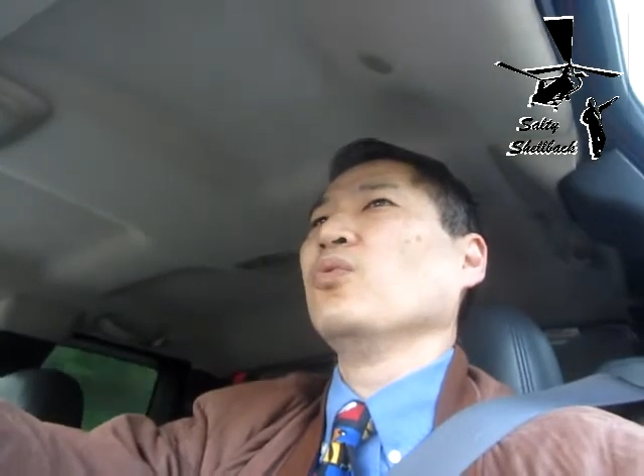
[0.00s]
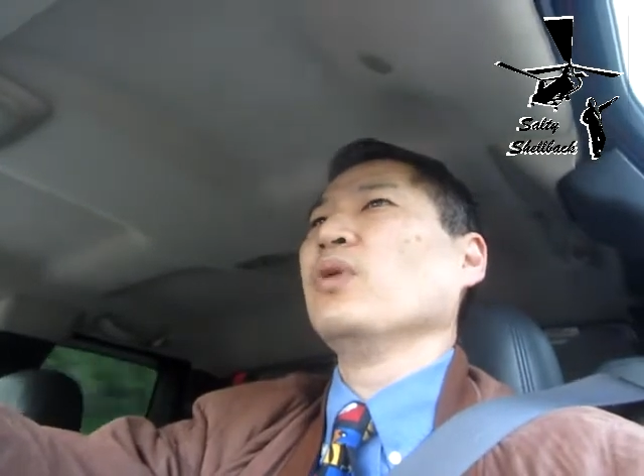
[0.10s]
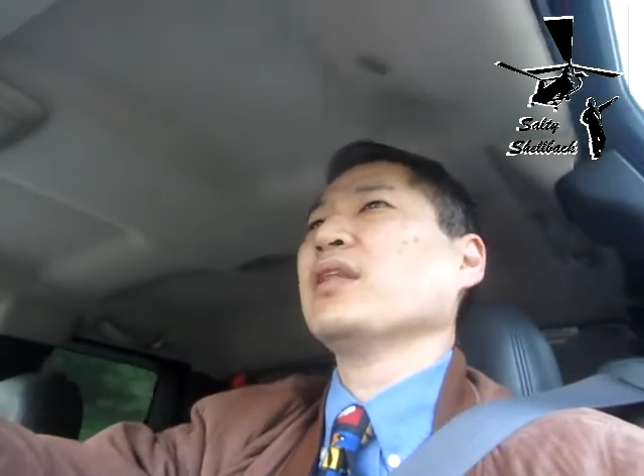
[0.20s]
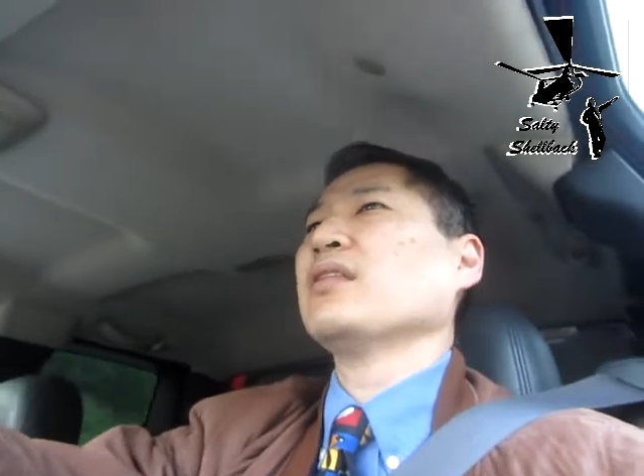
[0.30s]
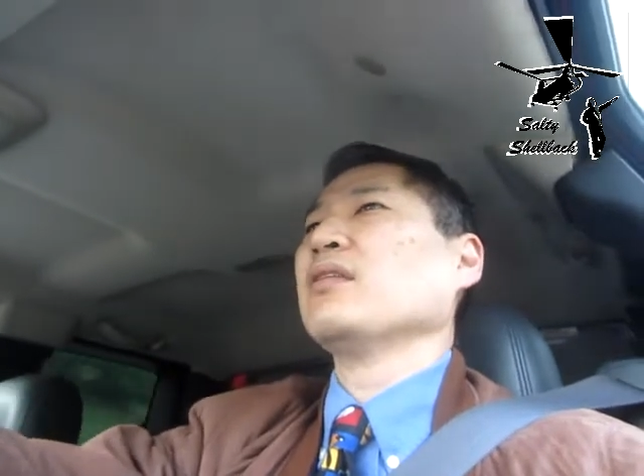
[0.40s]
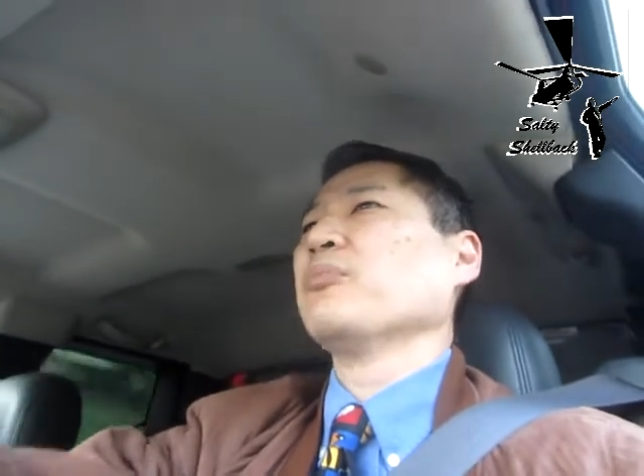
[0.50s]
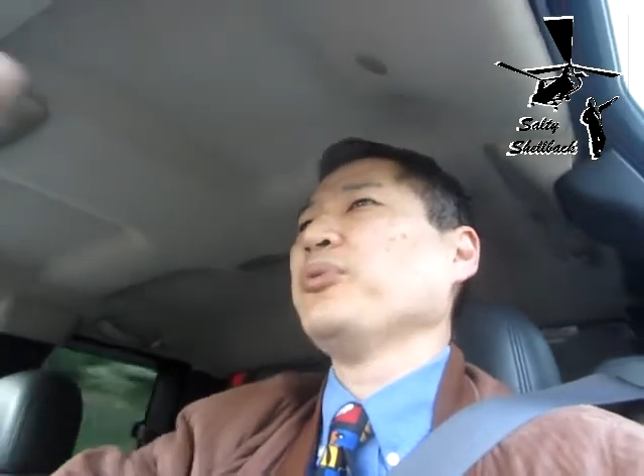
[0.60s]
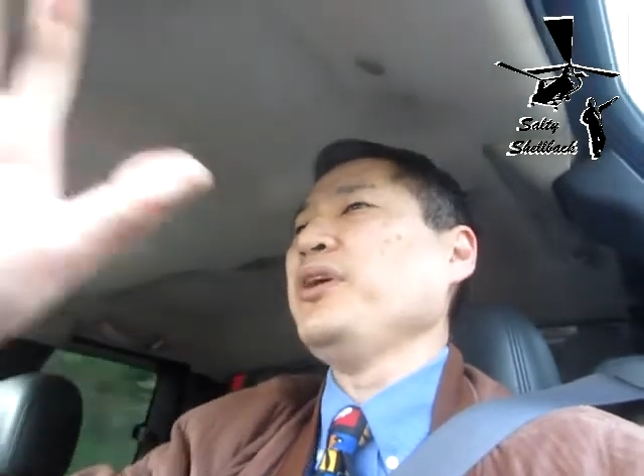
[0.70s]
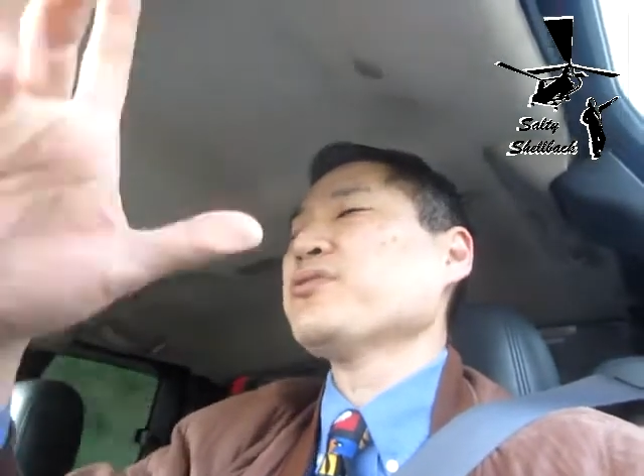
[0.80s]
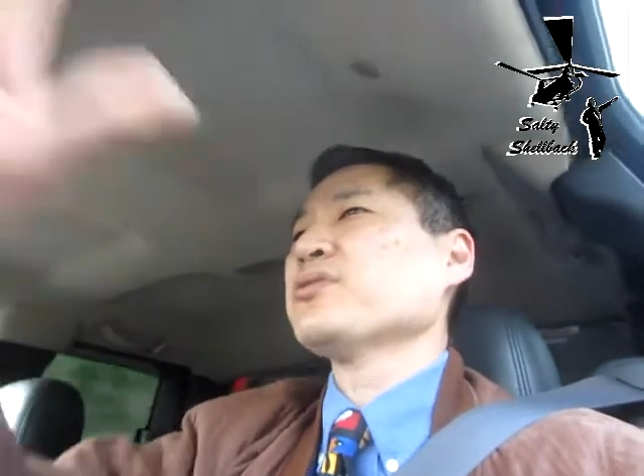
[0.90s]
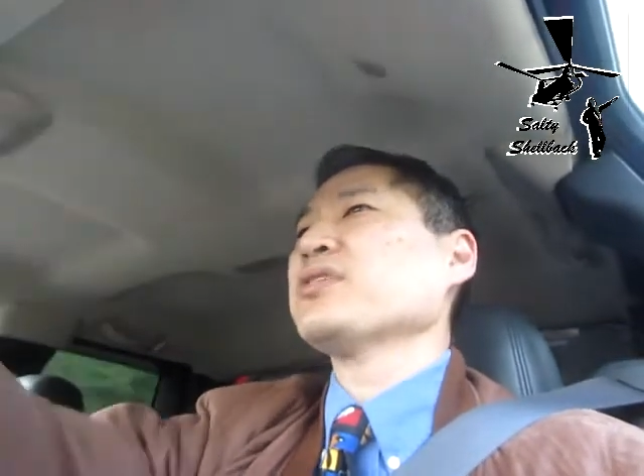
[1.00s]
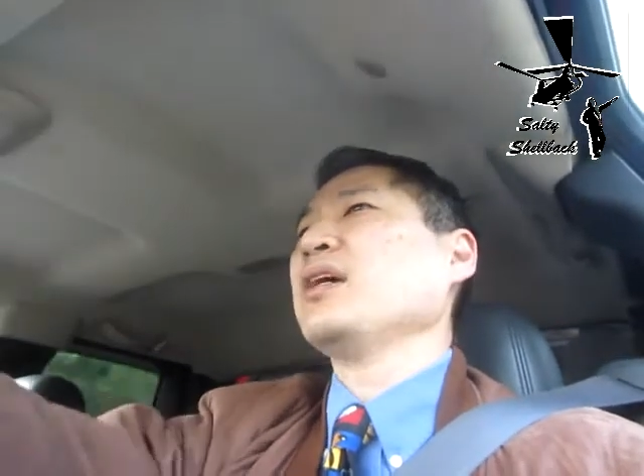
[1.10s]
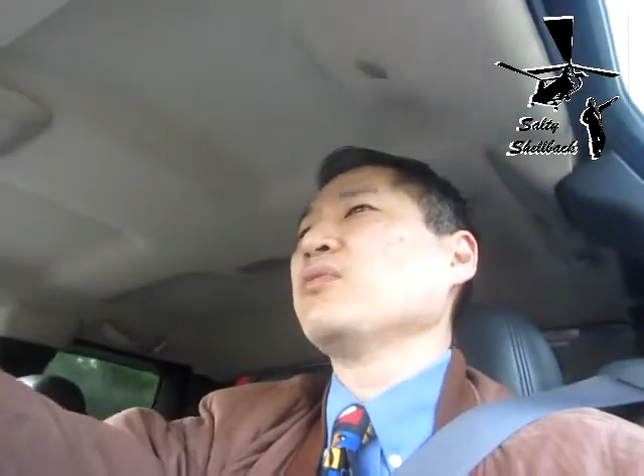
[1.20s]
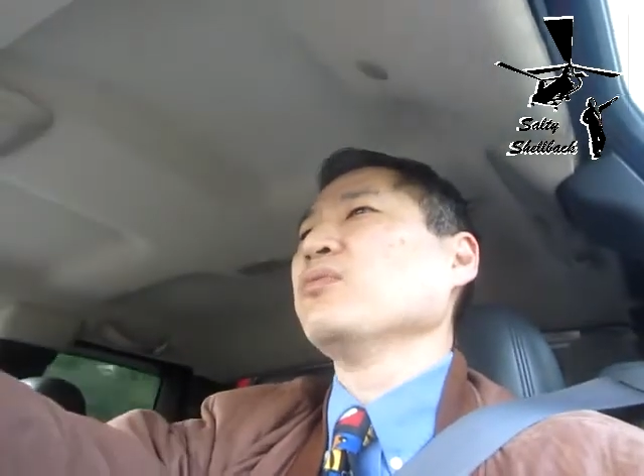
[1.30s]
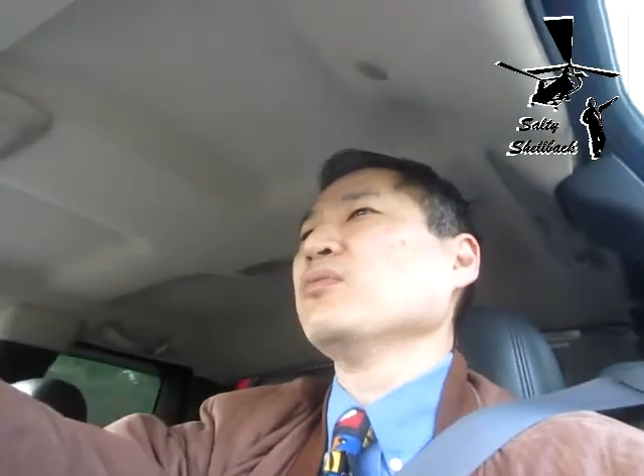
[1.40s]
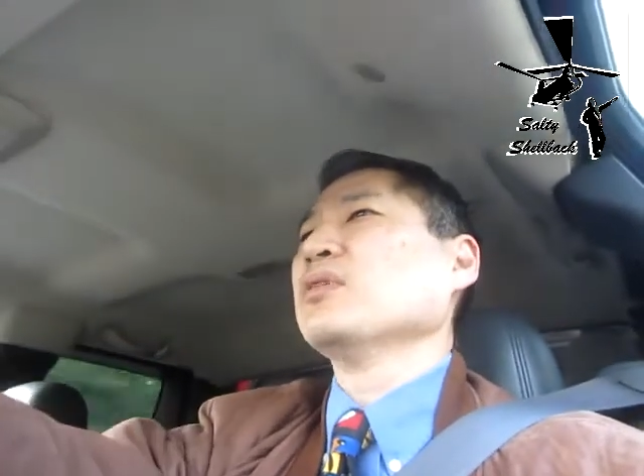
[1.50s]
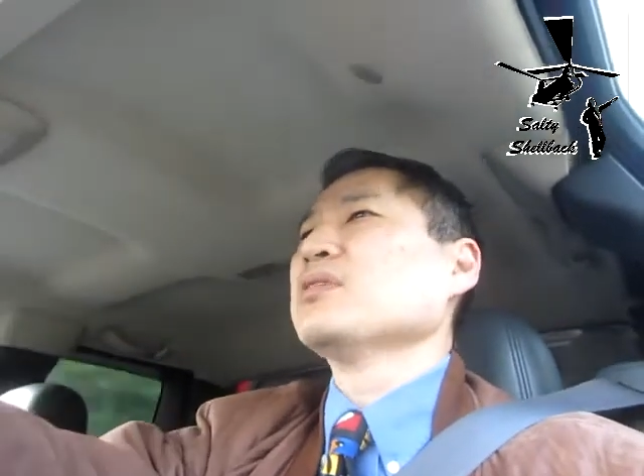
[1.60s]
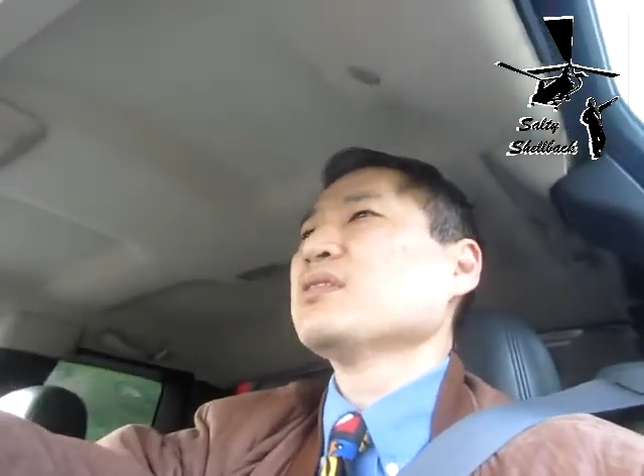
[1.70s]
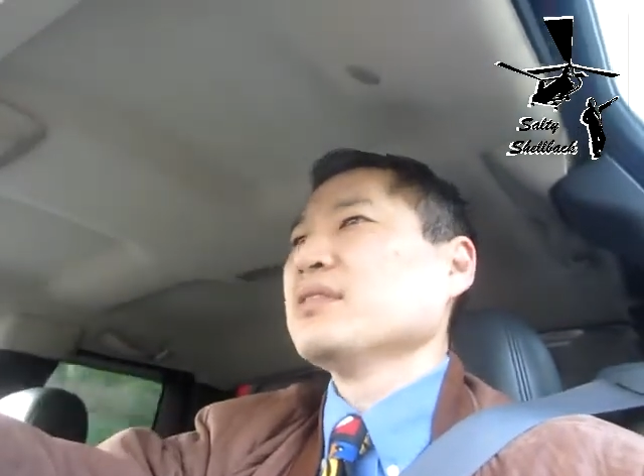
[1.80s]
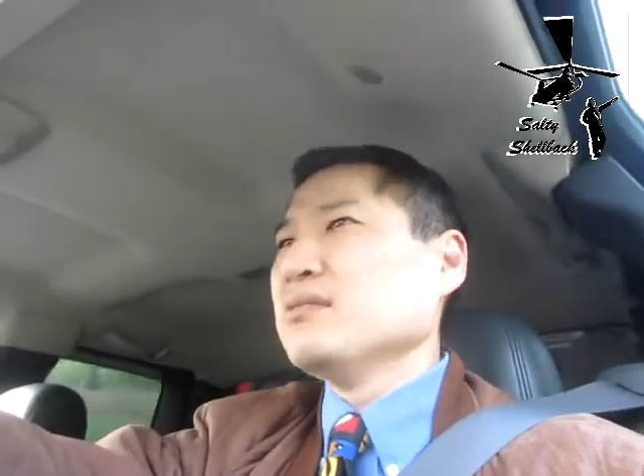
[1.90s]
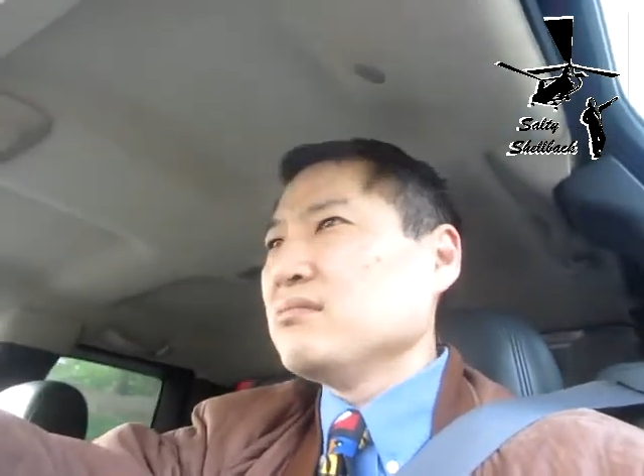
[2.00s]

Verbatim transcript: what the preacher said was